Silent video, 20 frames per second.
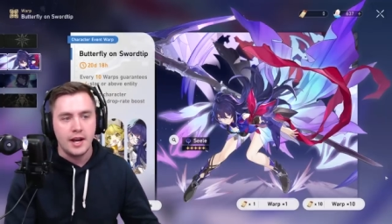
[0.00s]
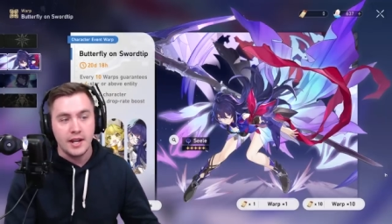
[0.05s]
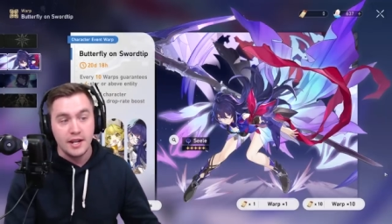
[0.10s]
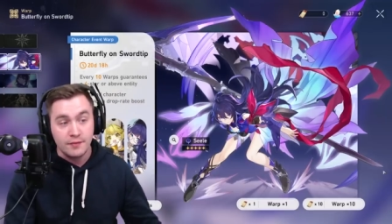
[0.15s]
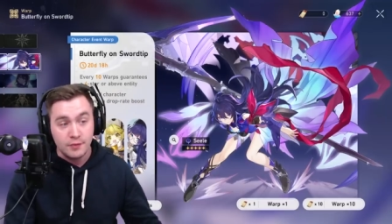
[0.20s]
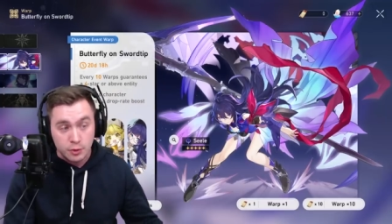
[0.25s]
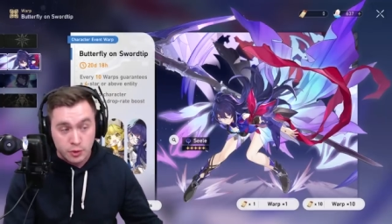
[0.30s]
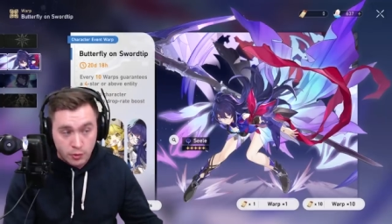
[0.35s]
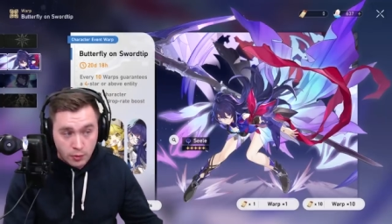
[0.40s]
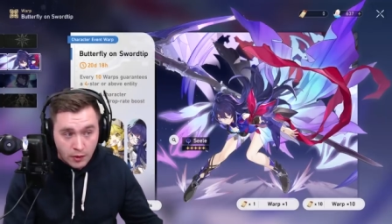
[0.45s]
if
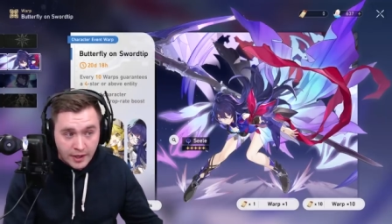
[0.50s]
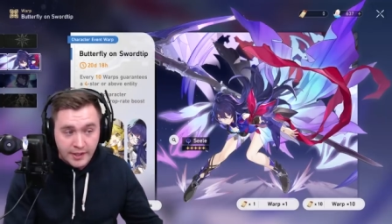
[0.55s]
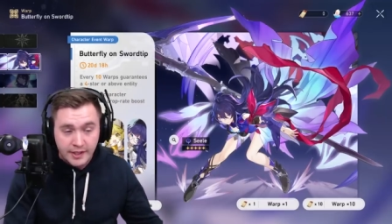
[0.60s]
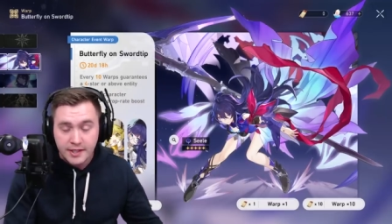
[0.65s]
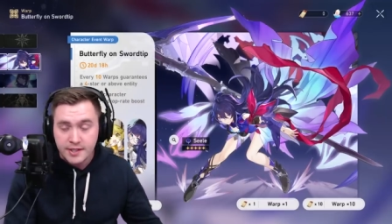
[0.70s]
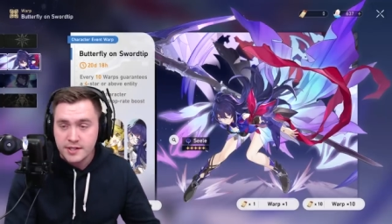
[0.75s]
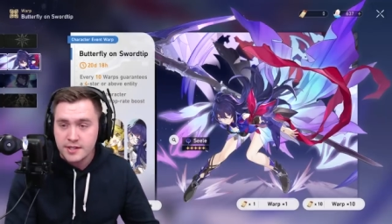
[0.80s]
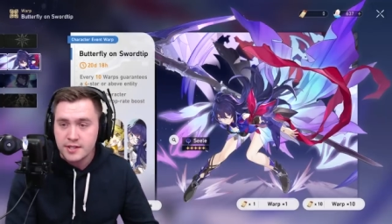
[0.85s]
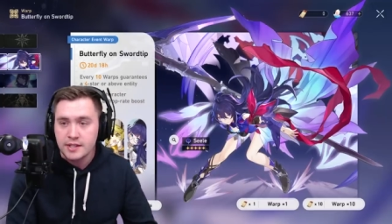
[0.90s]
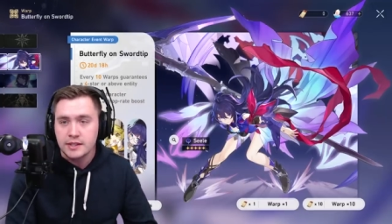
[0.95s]
you're trying to
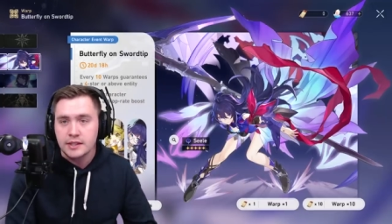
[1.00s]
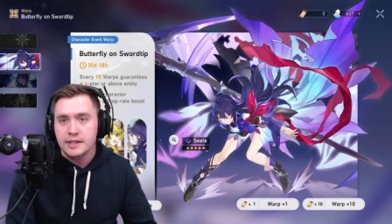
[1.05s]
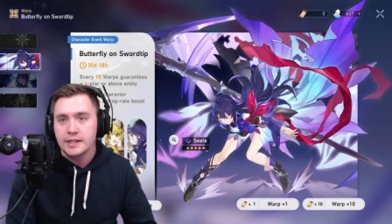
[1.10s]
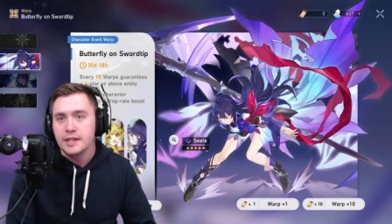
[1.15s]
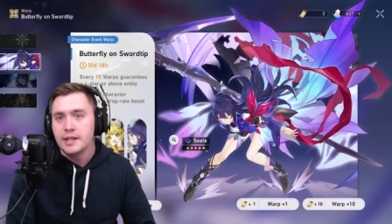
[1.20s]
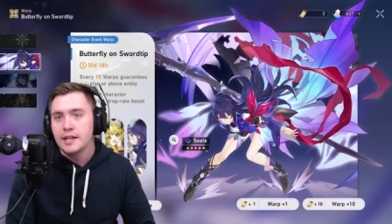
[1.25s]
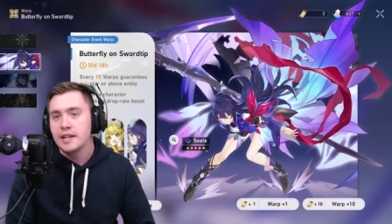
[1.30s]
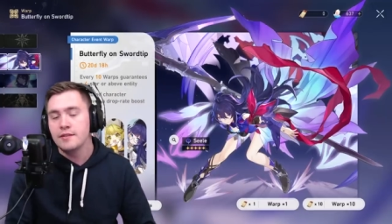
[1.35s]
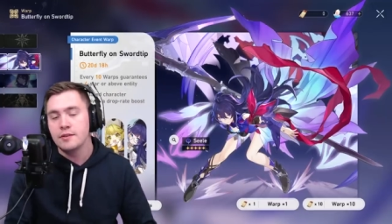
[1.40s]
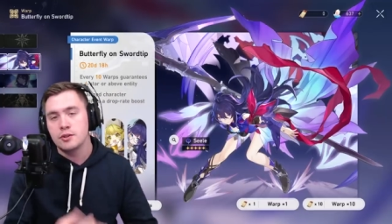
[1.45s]
get Seele,
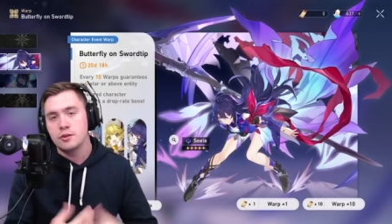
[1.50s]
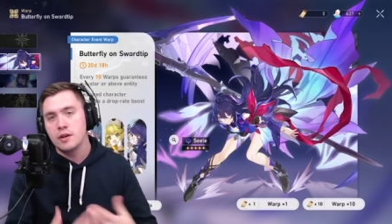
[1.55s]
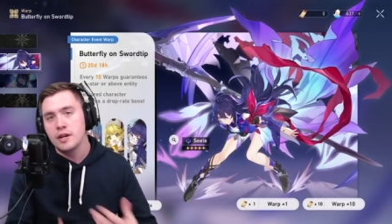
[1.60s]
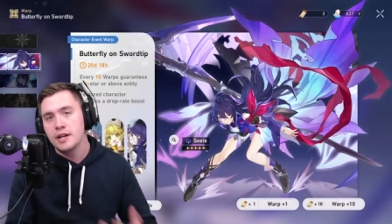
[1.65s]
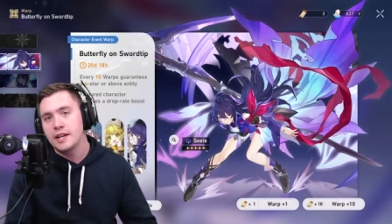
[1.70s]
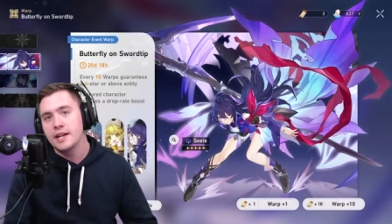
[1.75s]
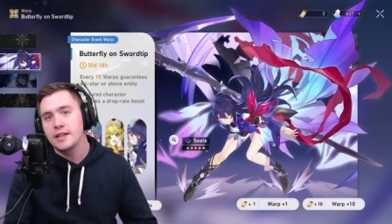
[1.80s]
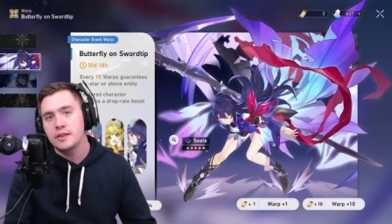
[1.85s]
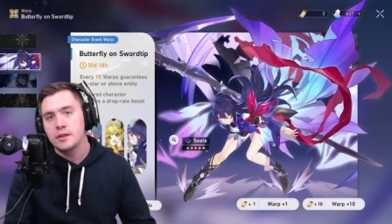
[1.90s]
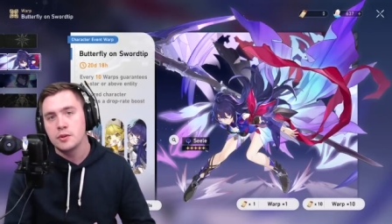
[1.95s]
if you're trying to
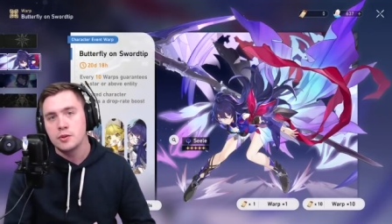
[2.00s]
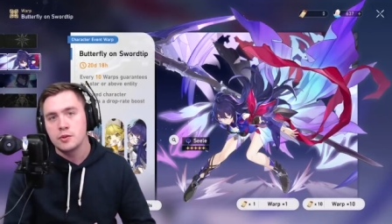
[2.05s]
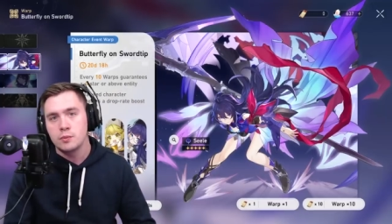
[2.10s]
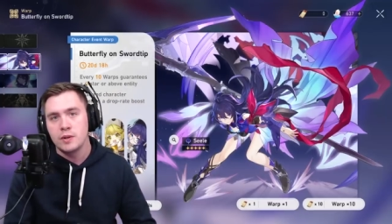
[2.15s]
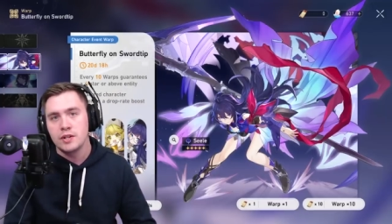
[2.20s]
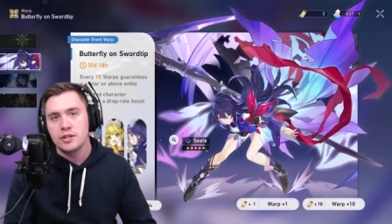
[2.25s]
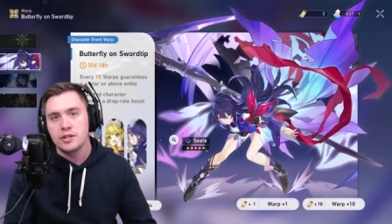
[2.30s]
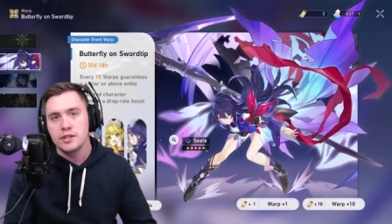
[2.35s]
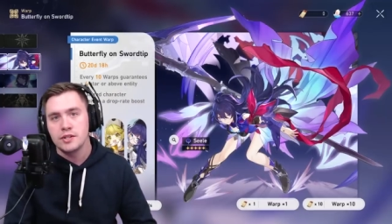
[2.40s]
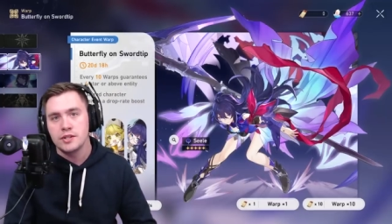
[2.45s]
get those
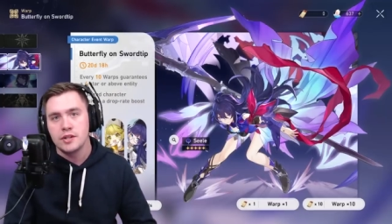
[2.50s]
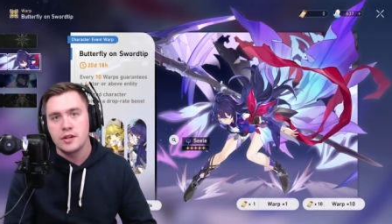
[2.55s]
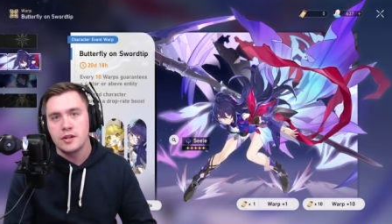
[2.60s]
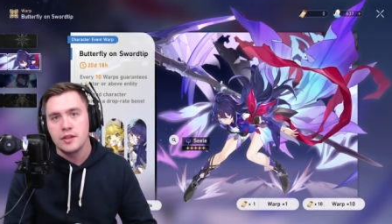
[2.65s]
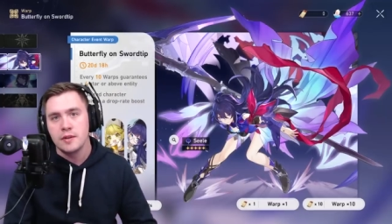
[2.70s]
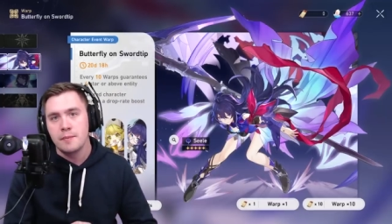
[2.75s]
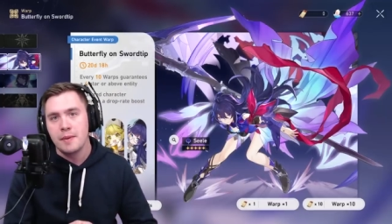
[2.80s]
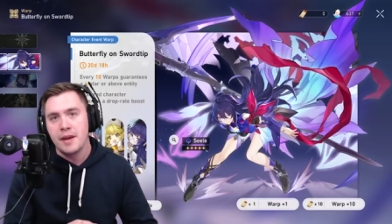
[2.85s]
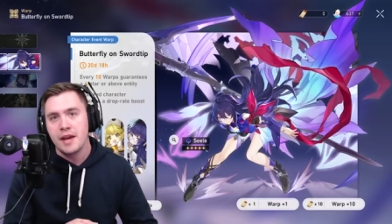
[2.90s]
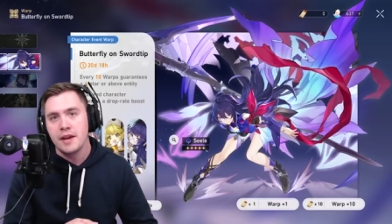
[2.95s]
wishes on
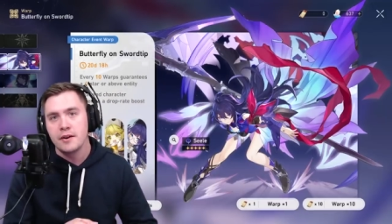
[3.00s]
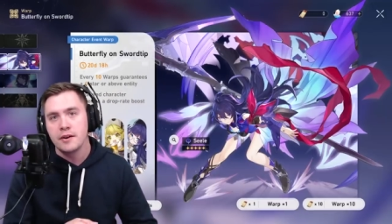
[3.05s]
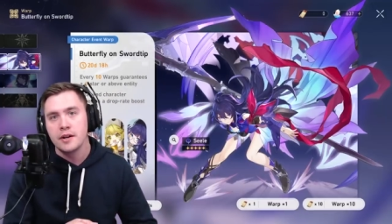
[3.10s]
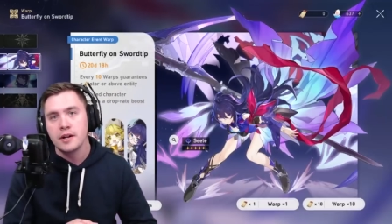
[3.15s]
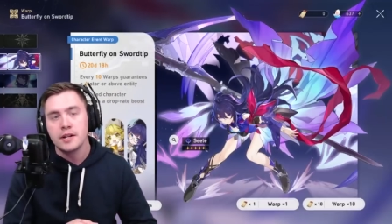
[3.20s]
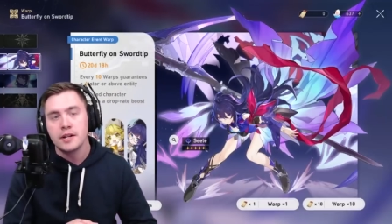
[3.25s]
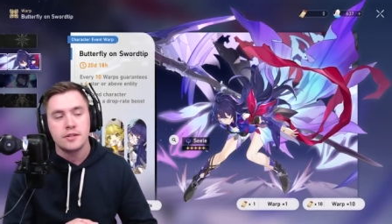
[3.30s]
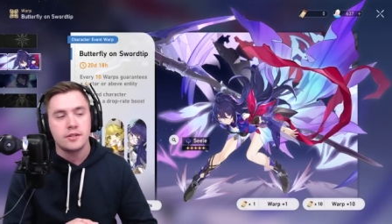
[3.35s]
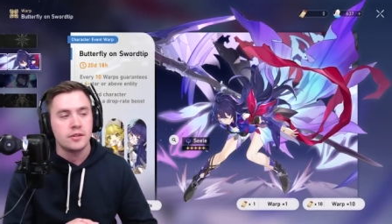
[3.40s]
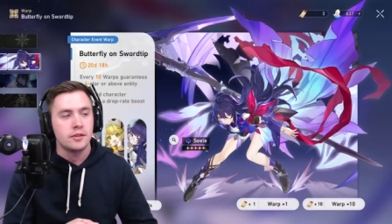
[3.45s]
the banner
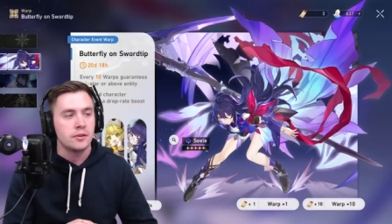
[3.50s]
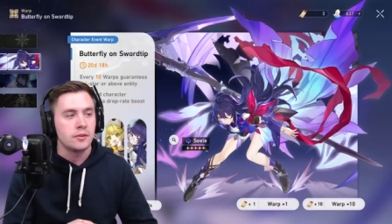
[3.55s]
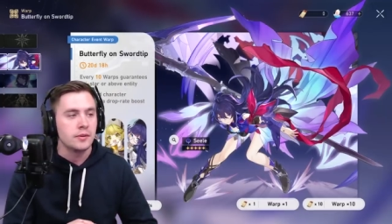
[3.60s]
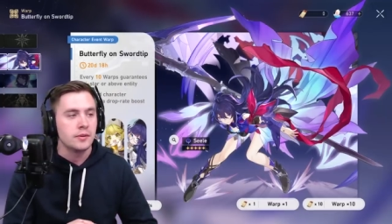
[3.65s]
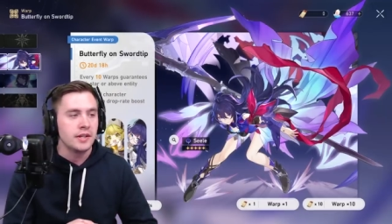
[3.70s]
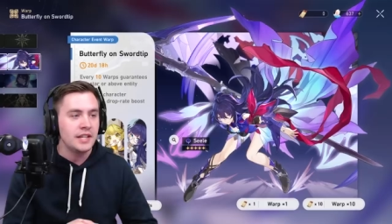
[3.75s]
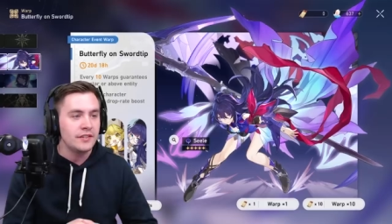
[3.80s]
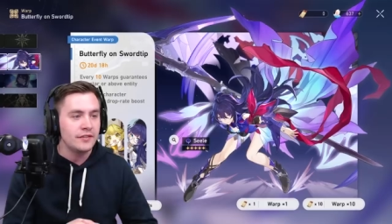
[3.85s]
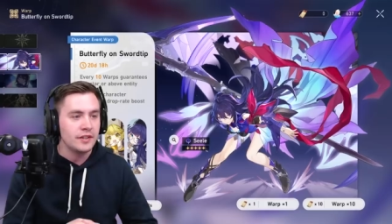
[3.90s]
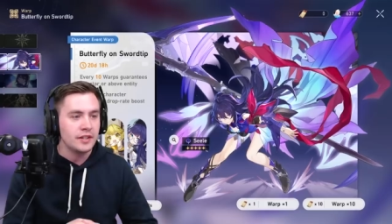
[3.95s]
to
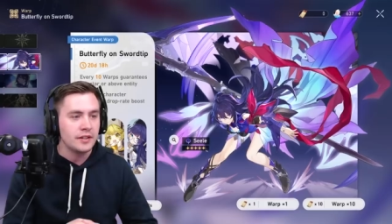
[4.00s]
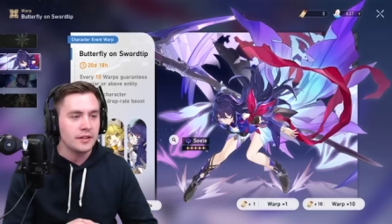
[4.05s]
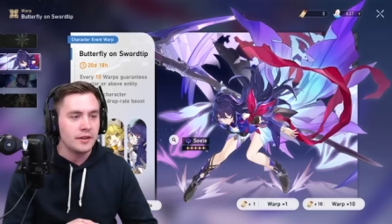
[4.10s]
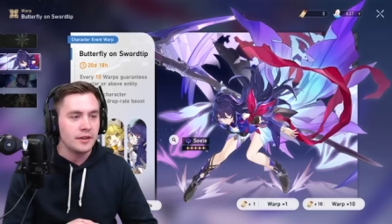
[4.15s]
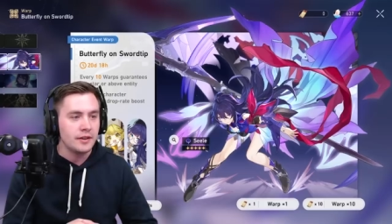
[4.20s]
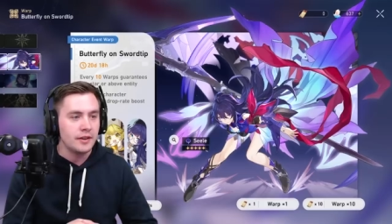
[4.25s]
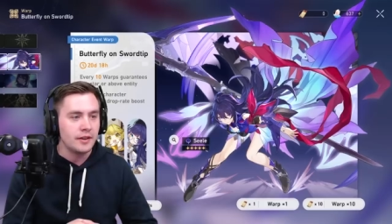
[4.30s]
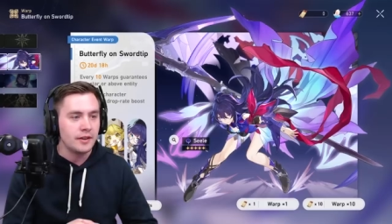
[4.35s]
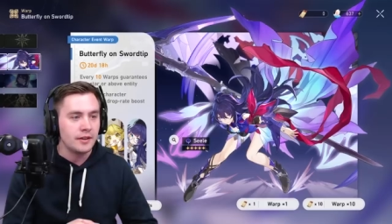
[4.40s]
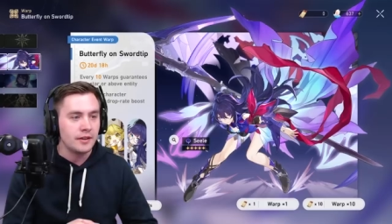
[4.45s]
even uh,